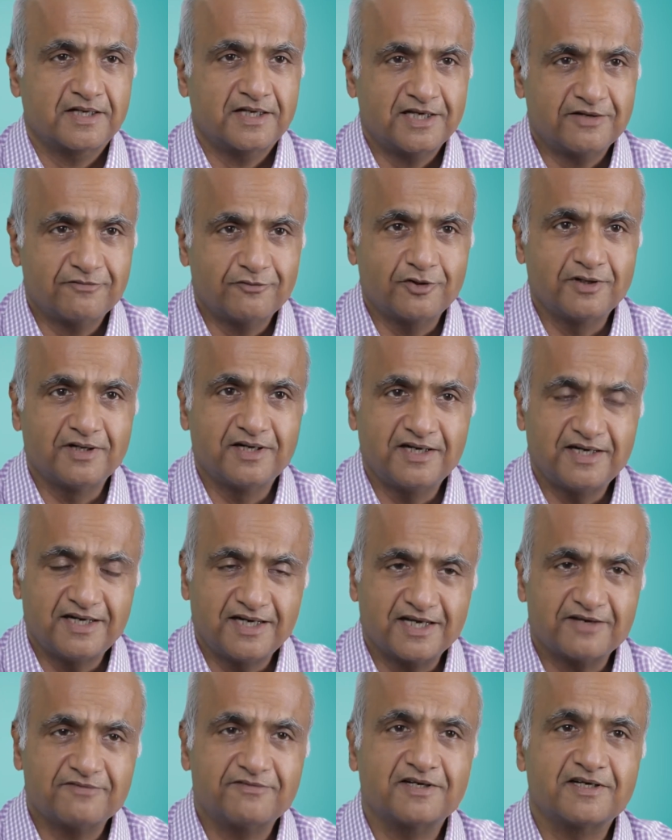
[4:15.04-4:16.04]
He would
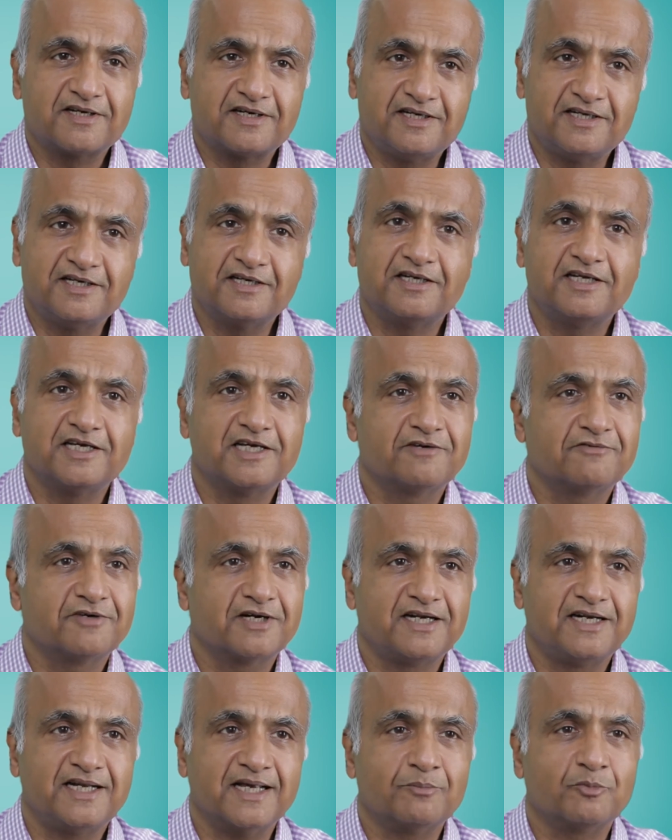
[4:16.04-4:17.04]
never really give
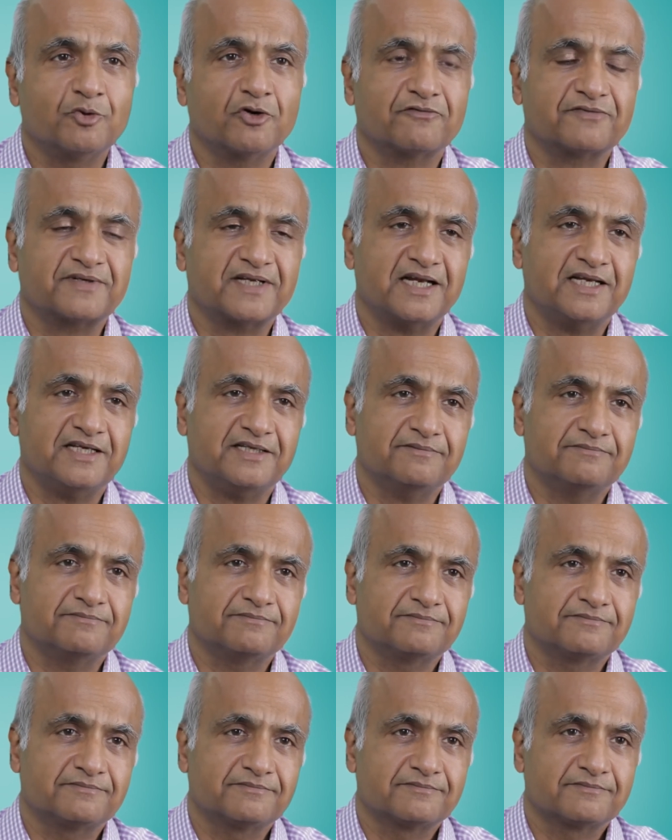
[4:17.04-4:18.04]
a demo of Tally.
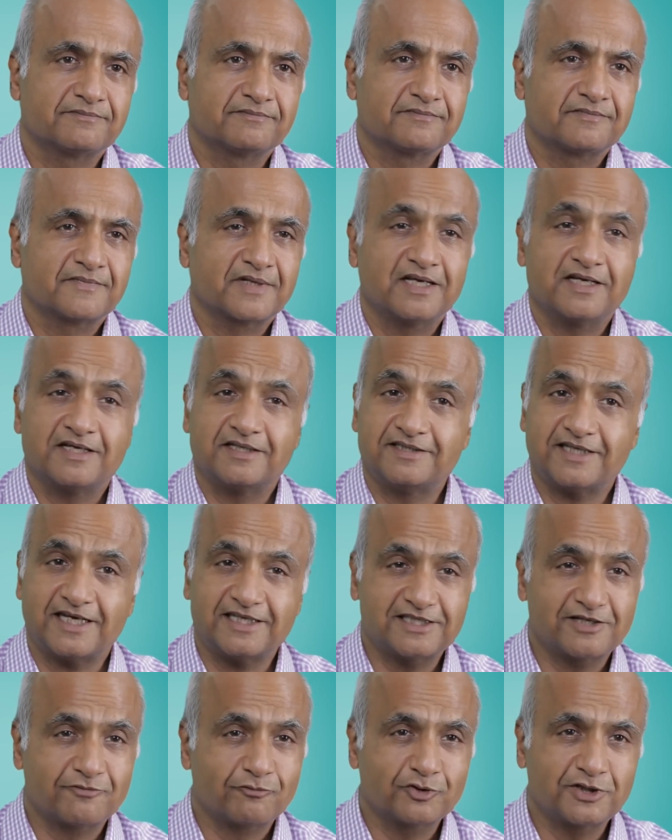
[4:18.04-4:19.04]

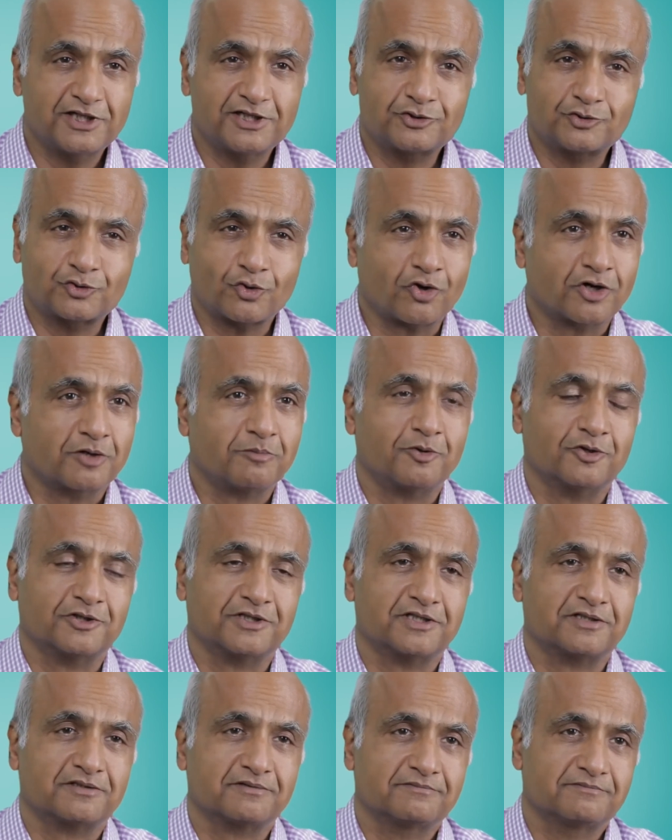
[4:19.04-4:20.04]
Neither would he talk about
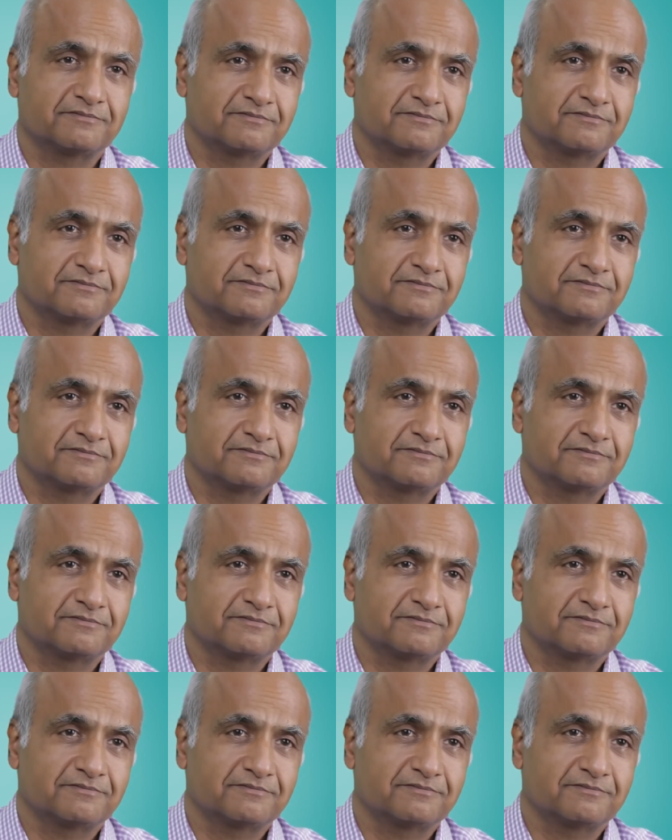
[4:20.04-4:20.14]
it.